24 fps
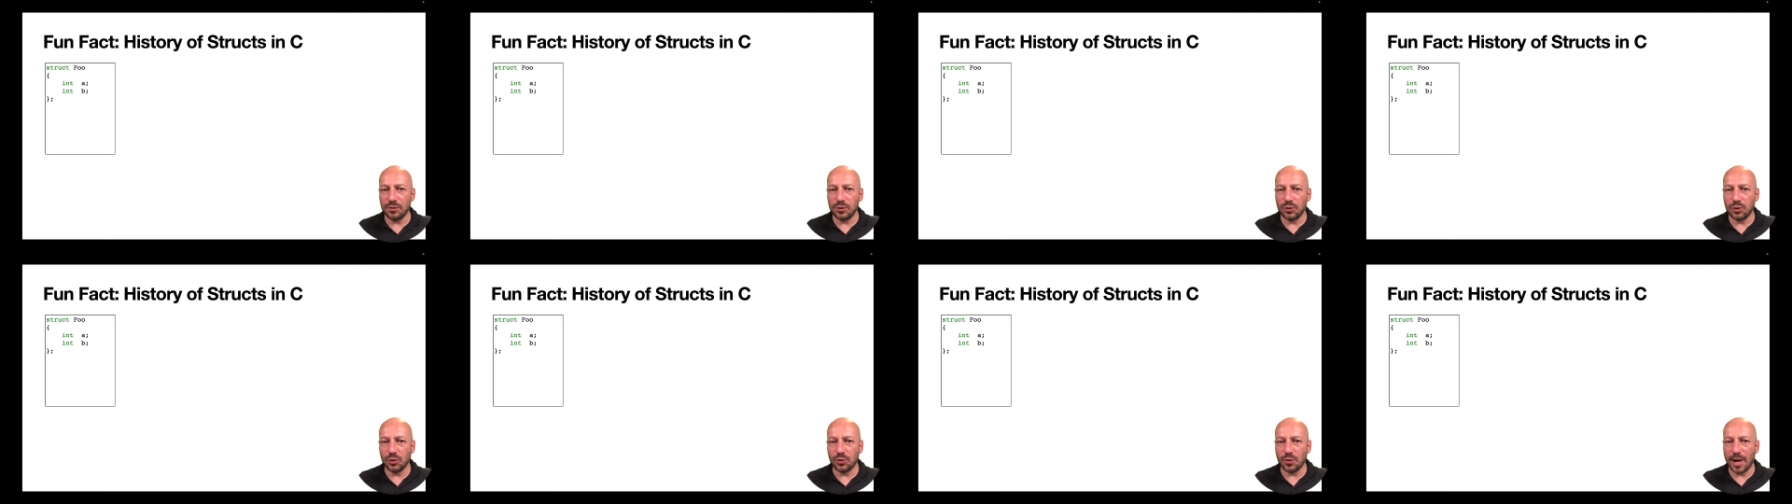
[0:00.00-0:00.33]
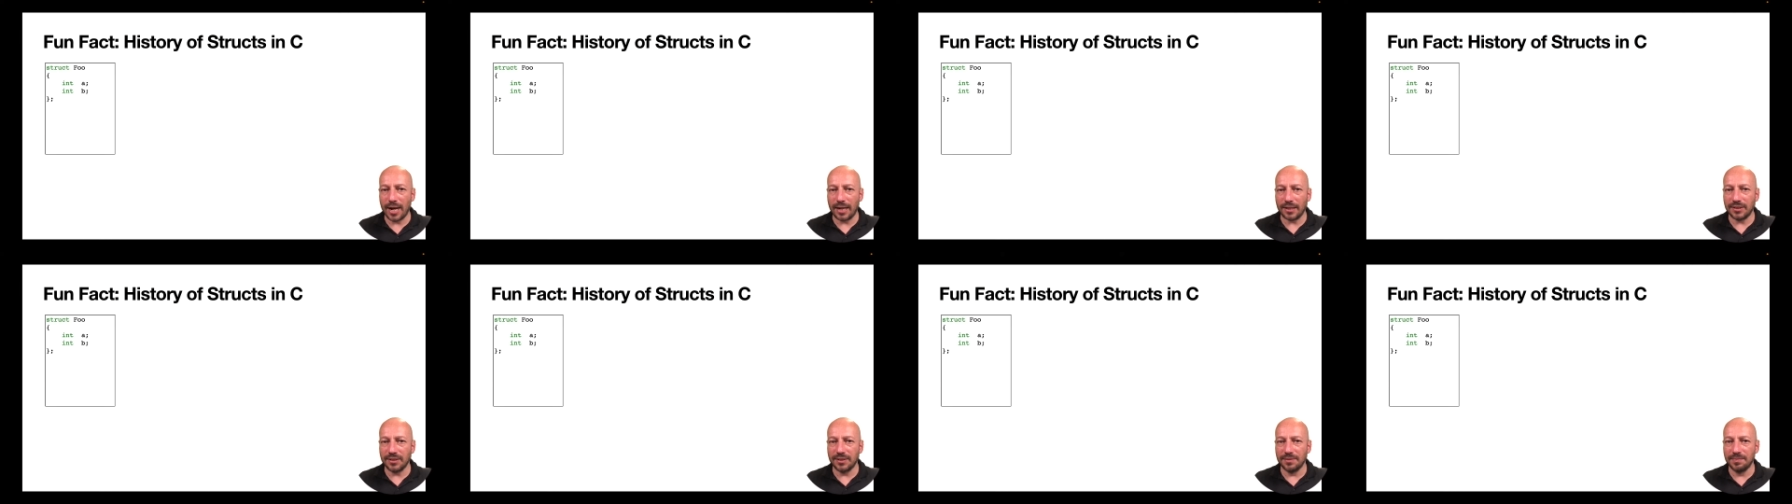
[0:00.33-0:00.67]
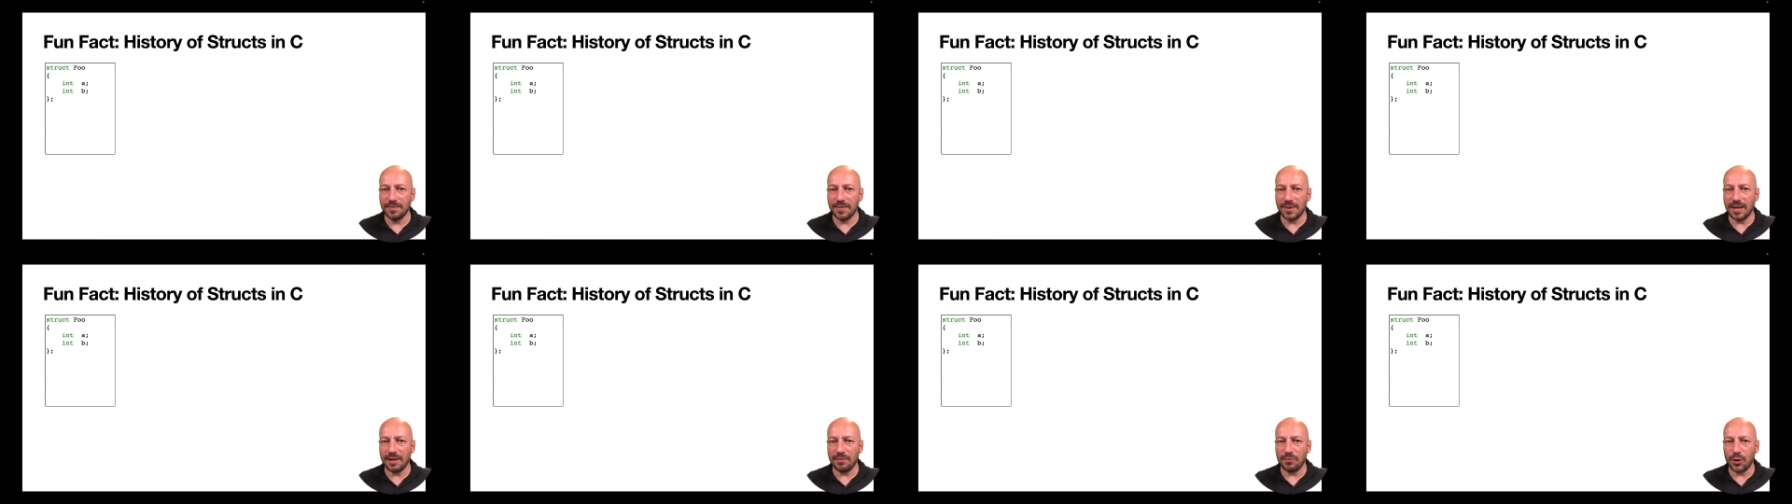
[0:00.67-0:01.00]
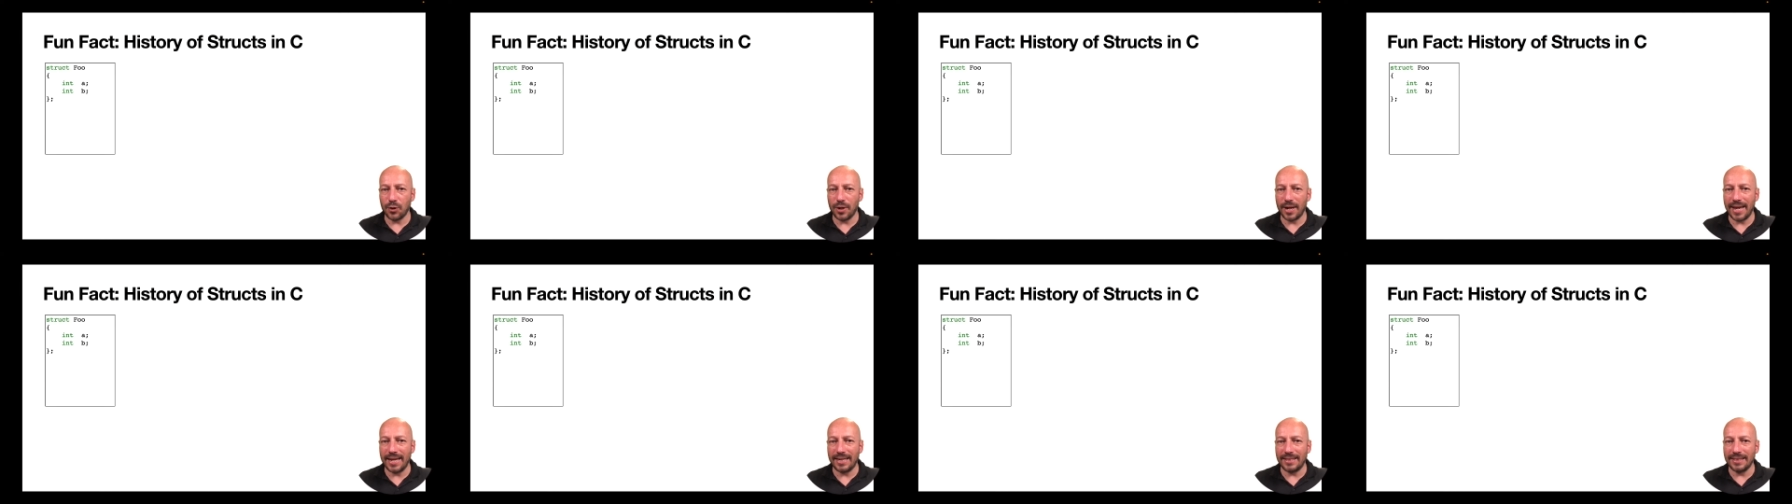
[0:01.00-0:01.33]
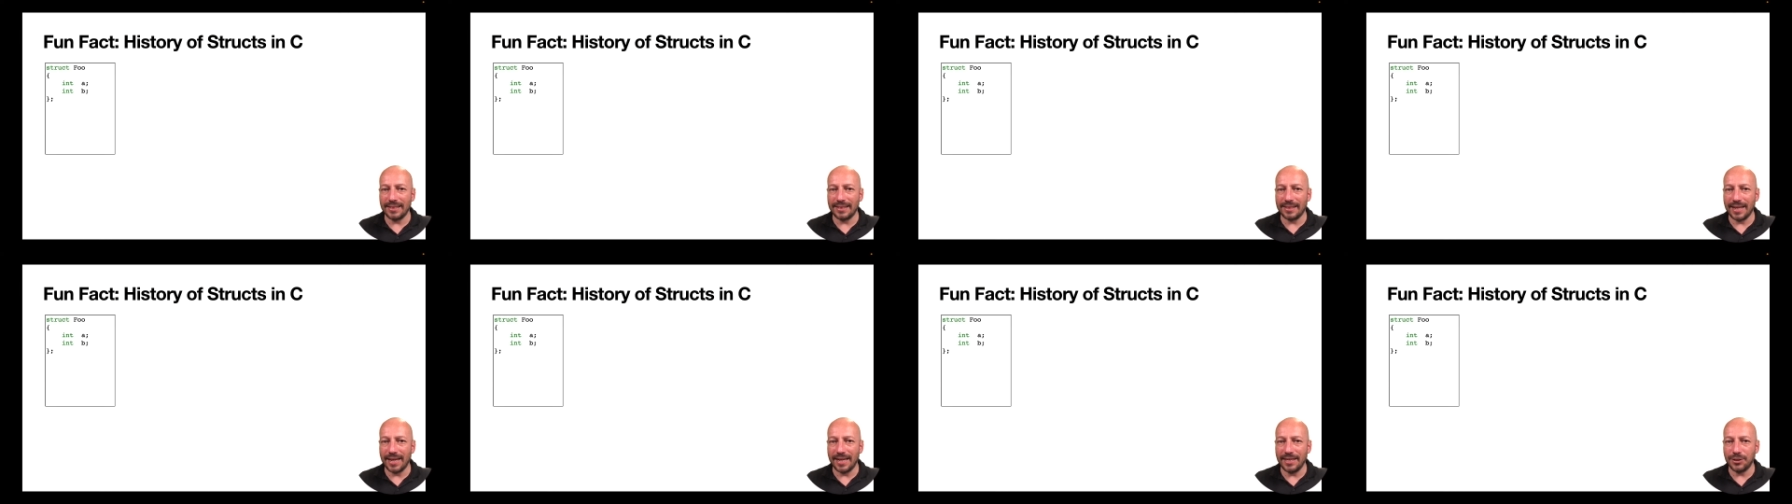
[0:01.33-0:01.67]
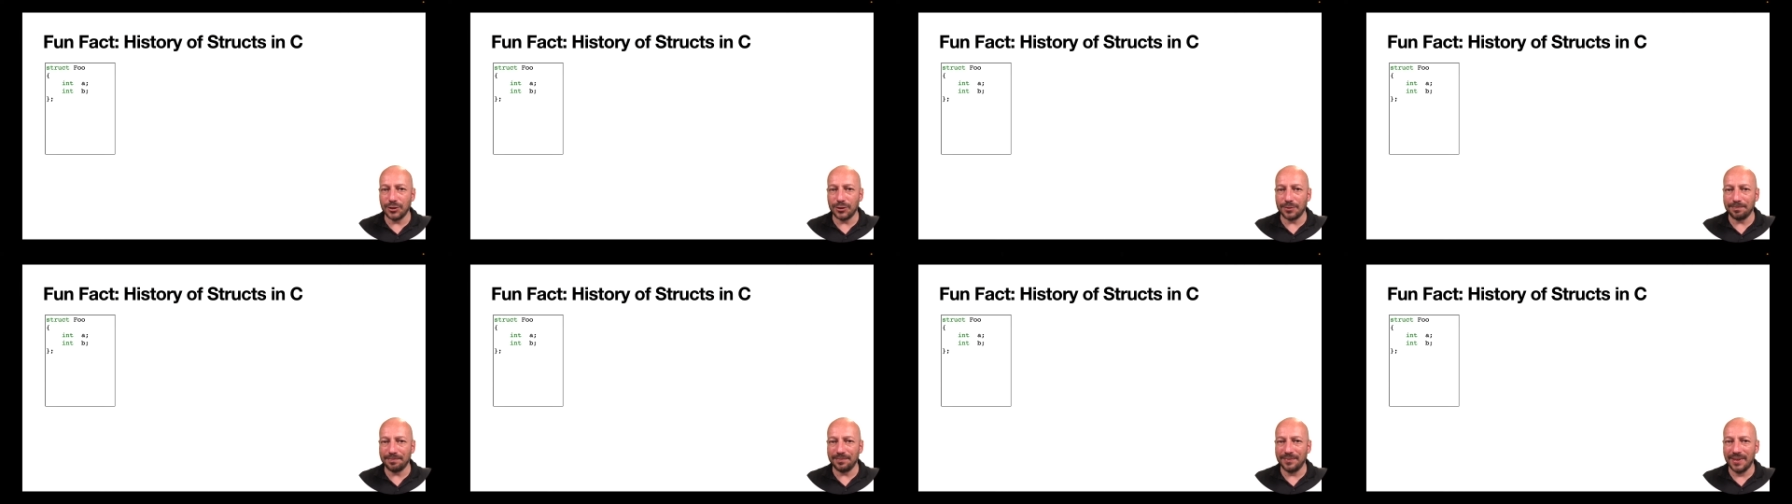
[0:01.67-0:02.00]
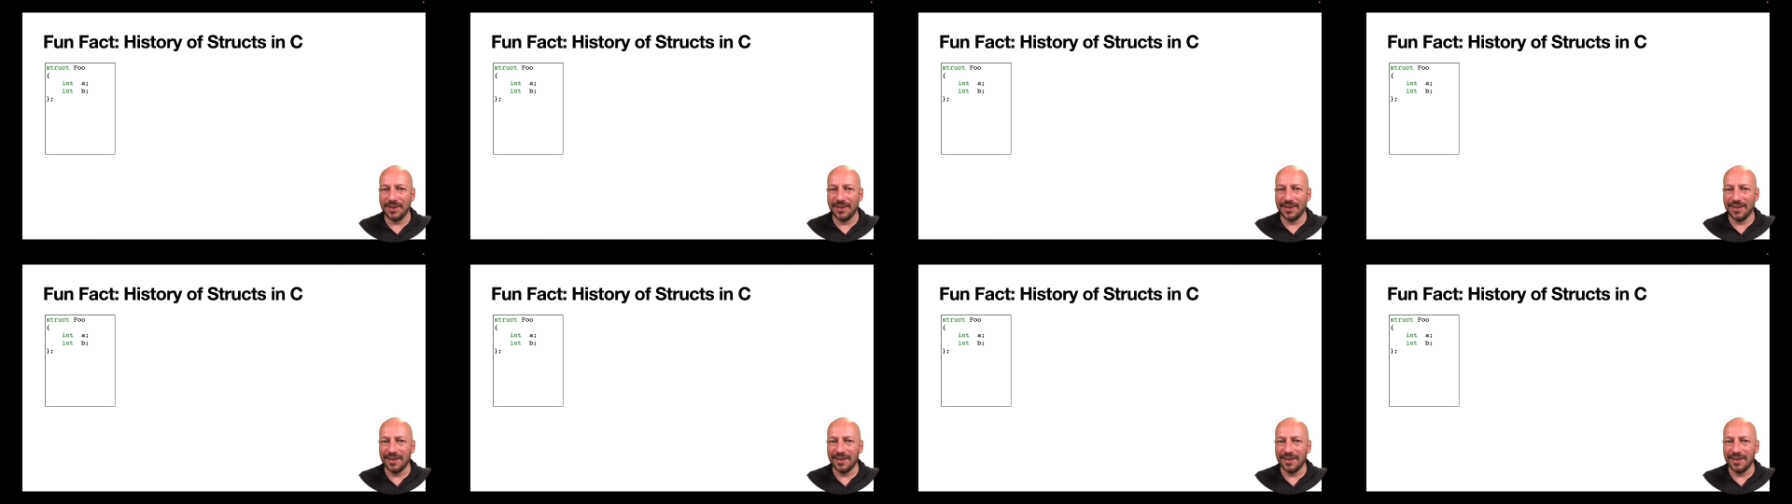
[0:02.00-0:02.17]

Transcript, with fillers: structs. They were added later.